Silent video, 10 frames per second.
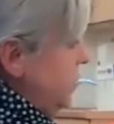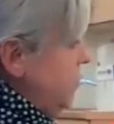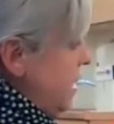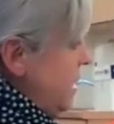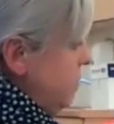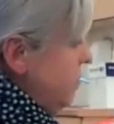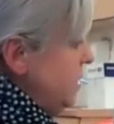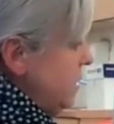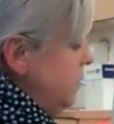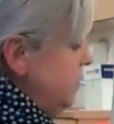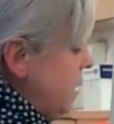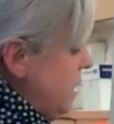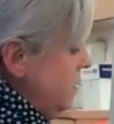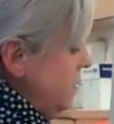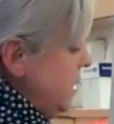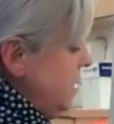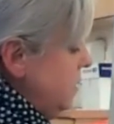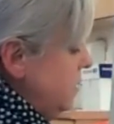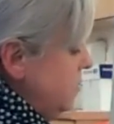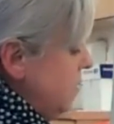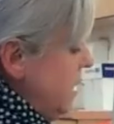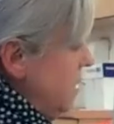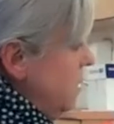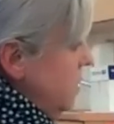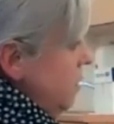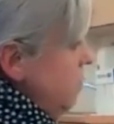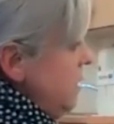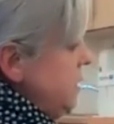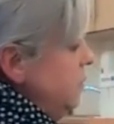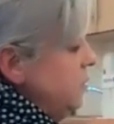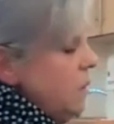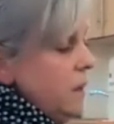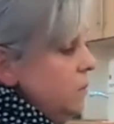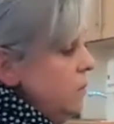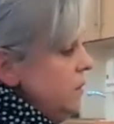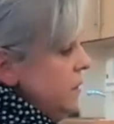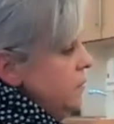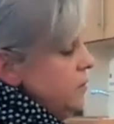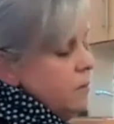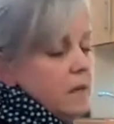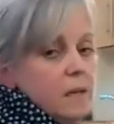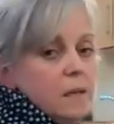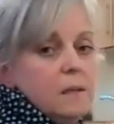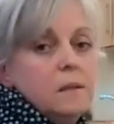3. 3 times 1 is 3. 3 times 1, 1 times 3.